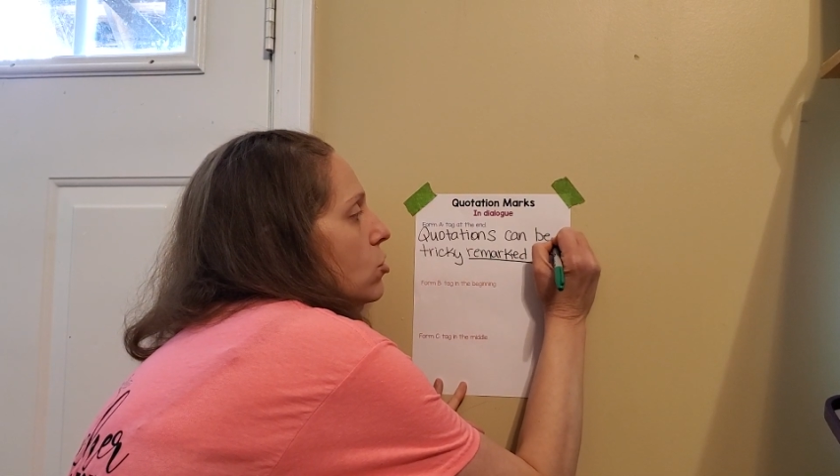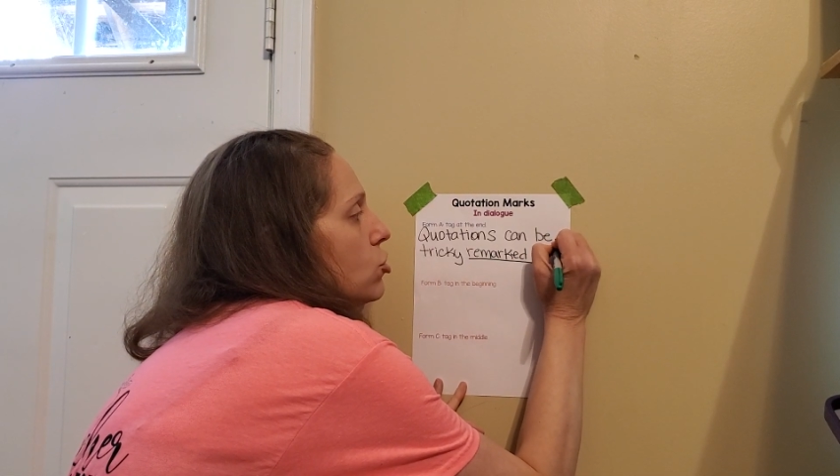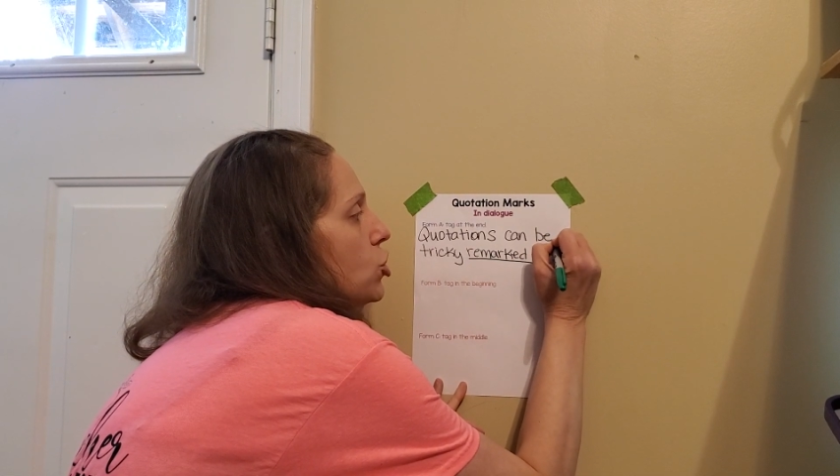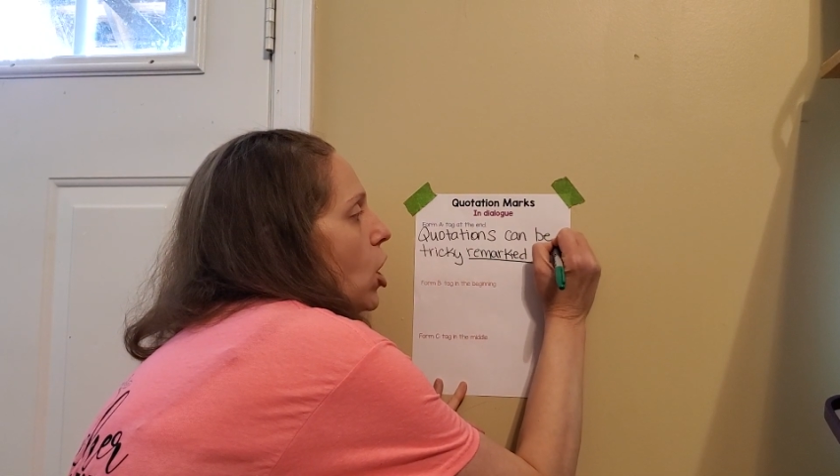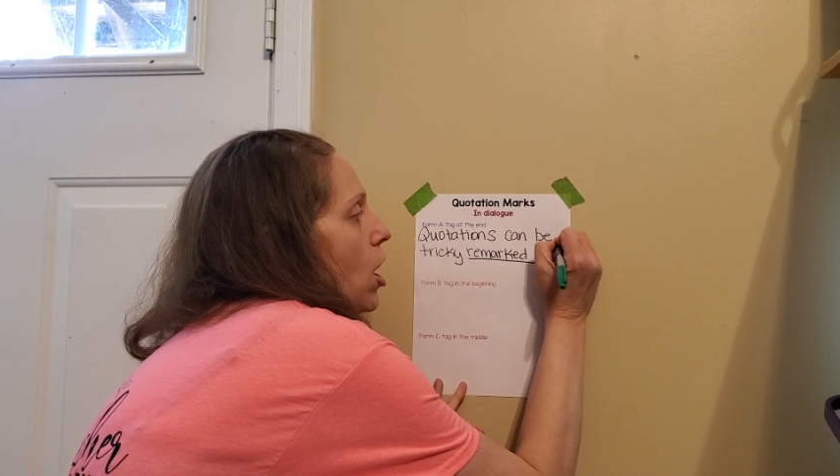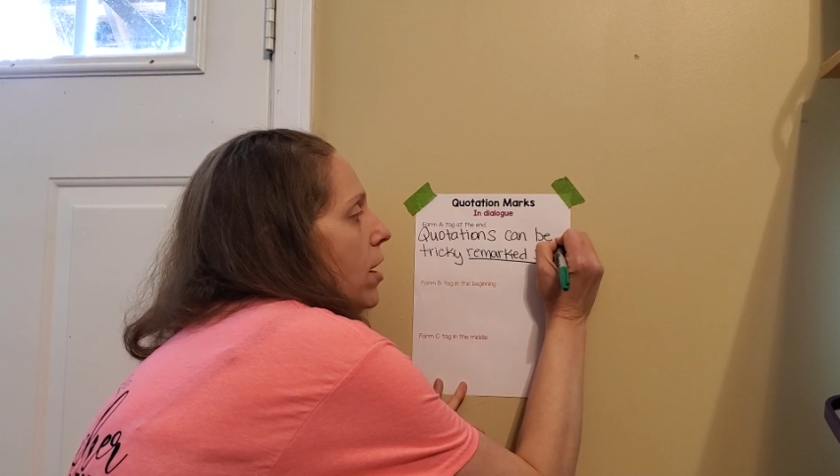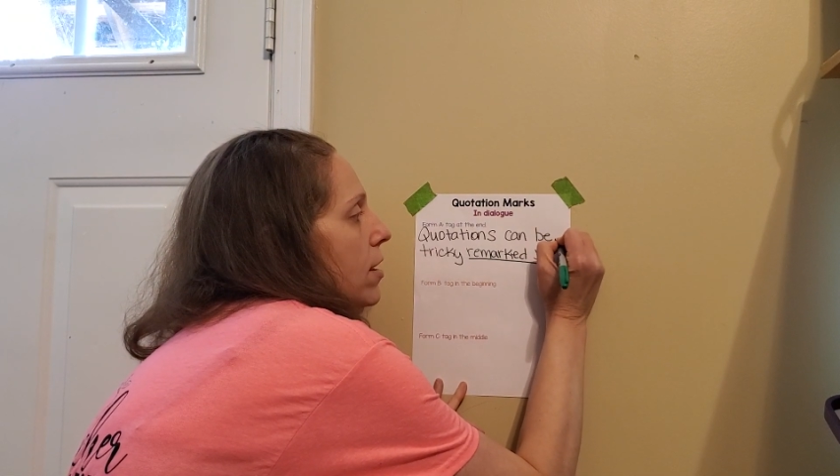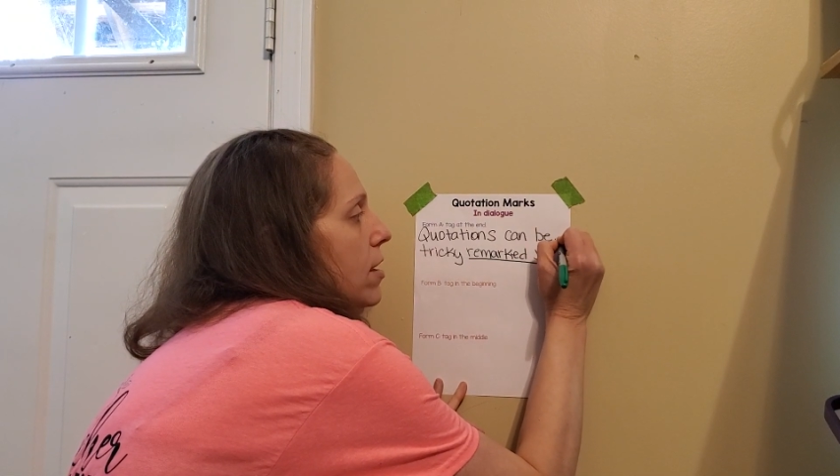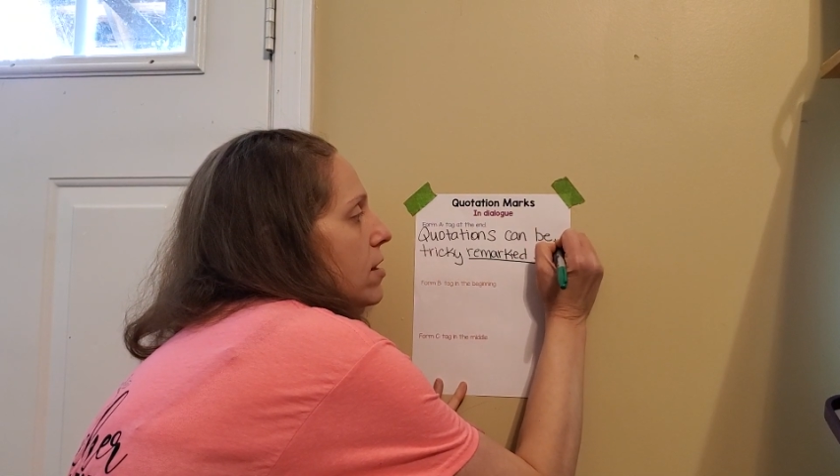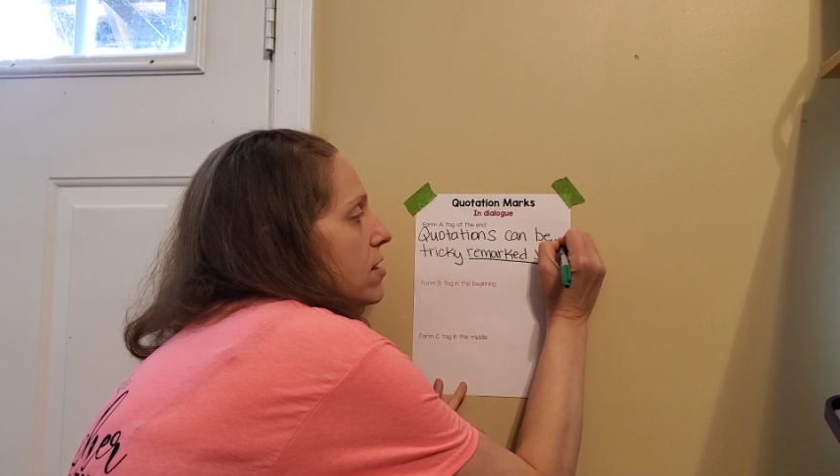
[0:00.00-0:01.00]
John.
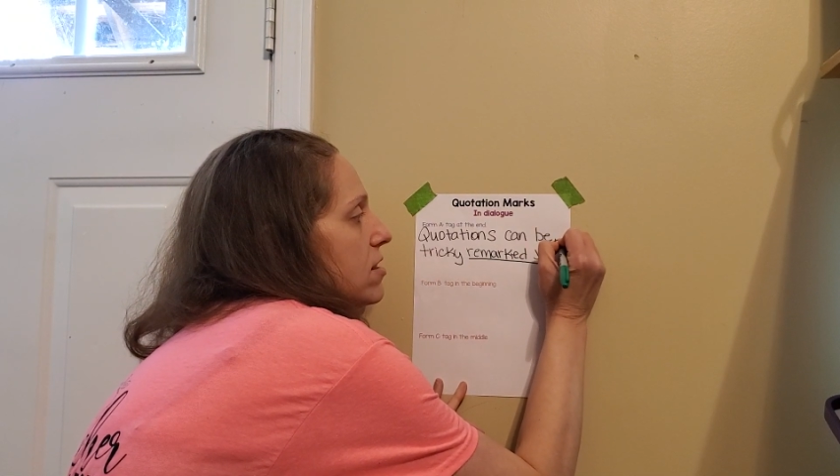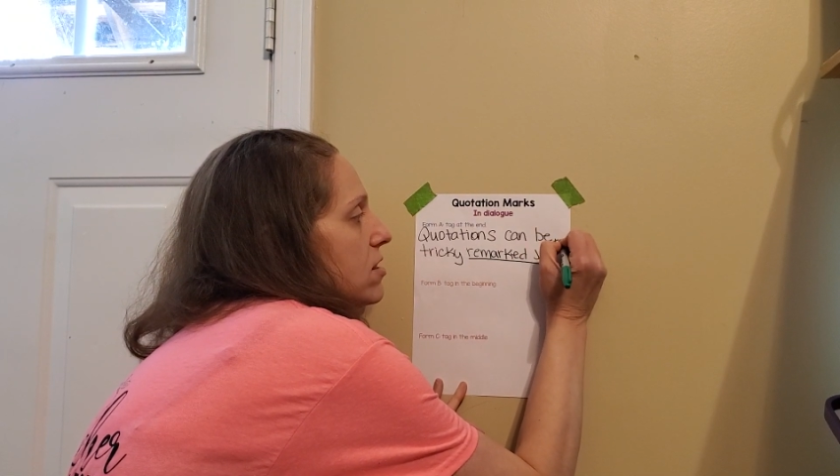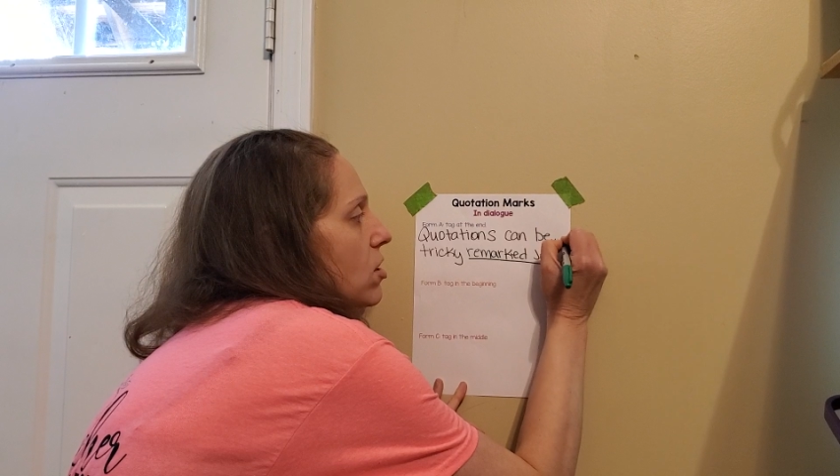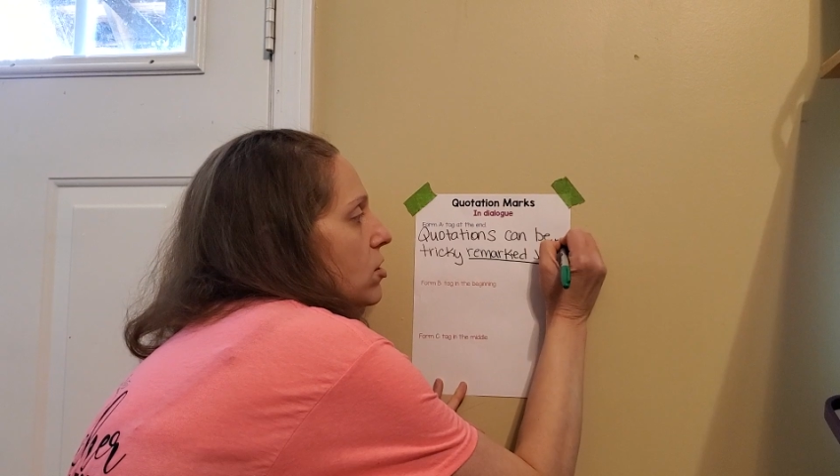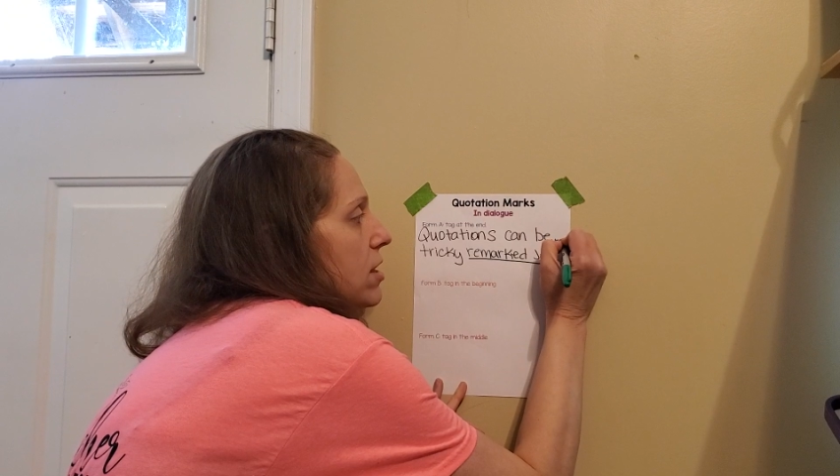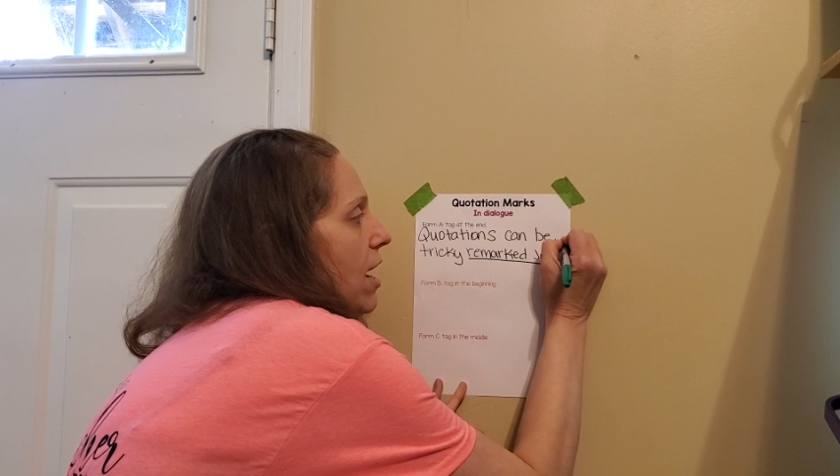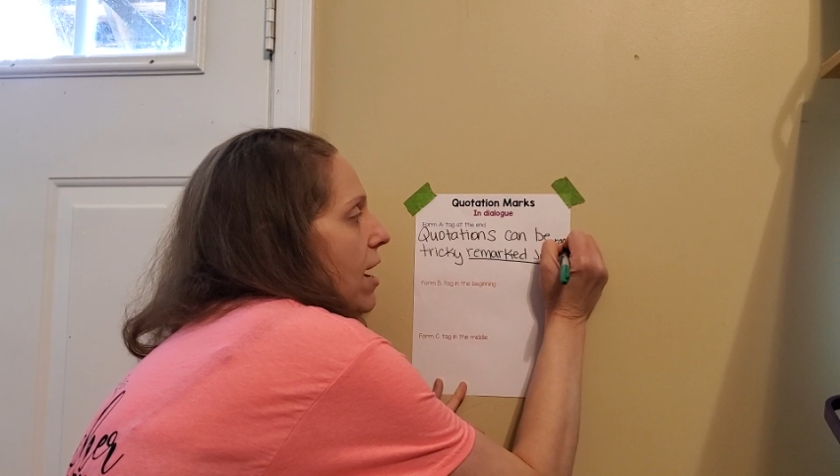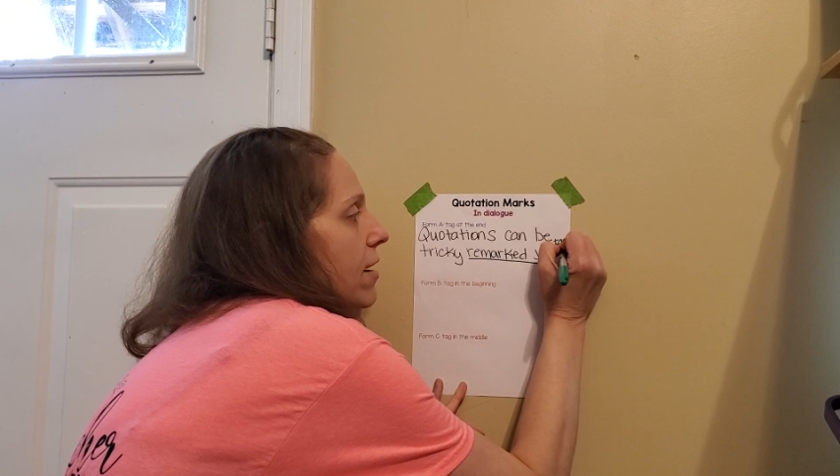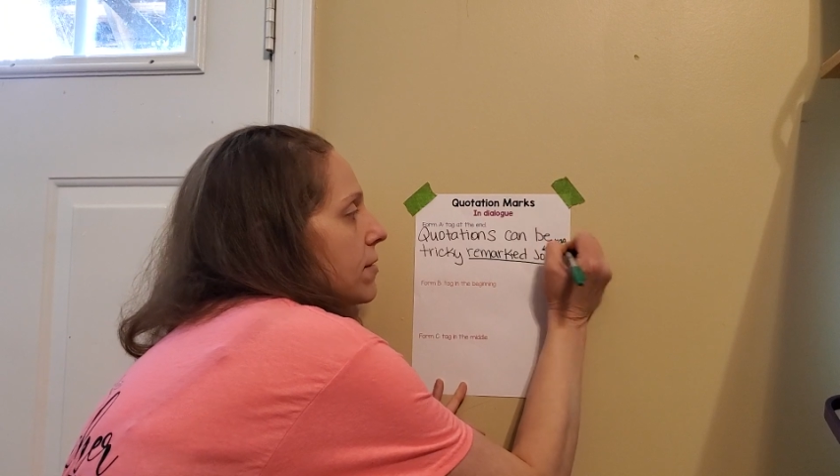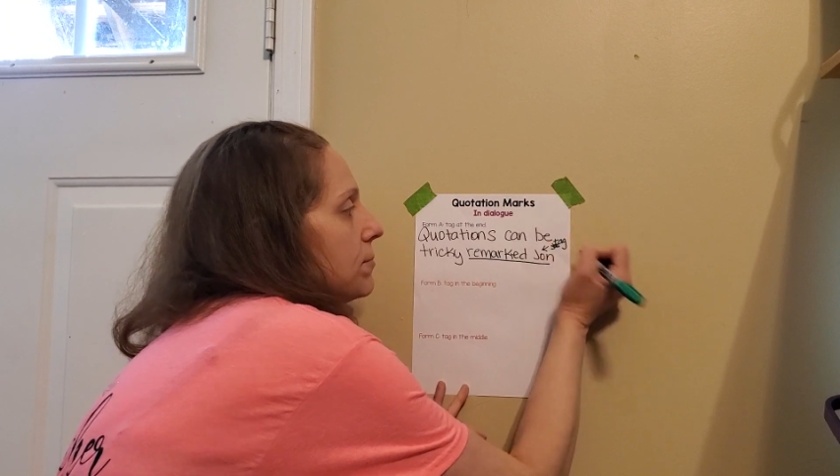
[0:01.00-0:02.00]
And this is our
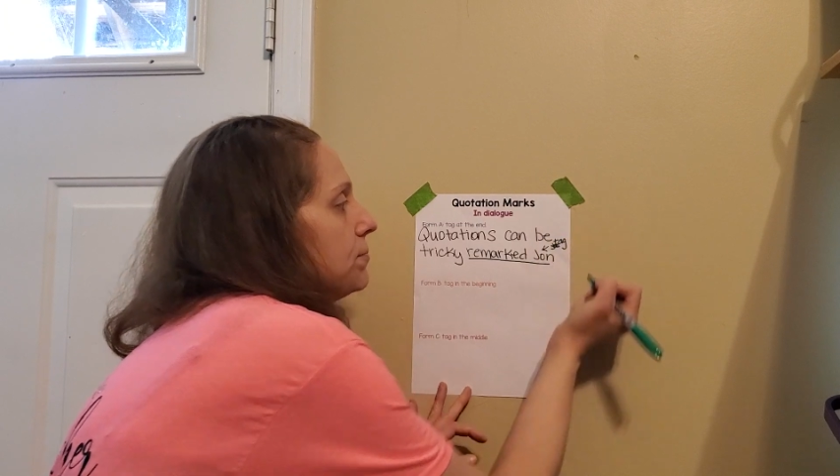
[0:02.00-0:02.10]
tag.